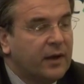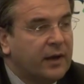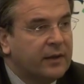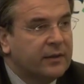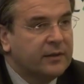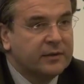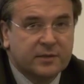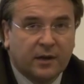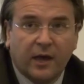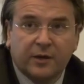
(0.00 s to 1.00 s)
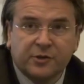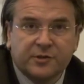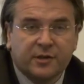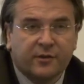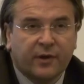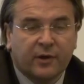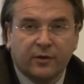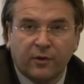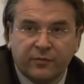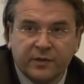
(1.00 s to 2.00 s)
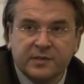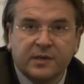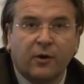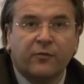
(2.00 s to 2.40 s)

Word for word: And uh, it's a larger survey of, this,